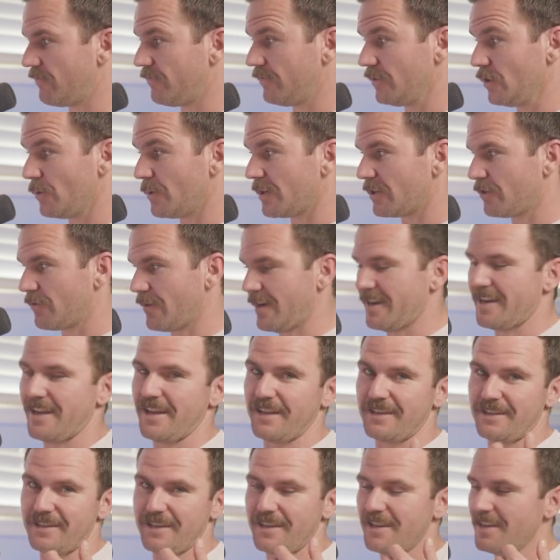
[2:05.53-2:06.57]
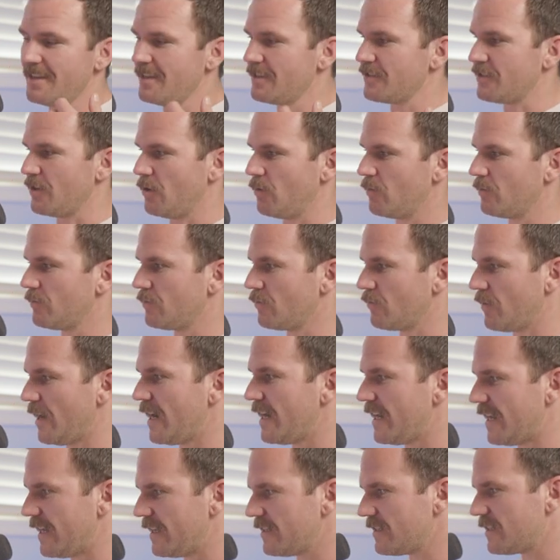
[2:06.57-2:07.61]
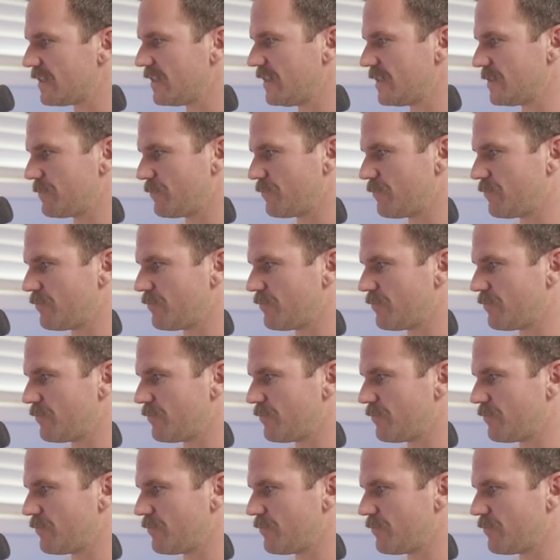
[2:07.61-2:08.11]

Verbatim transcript: fluid gradient. So gradient is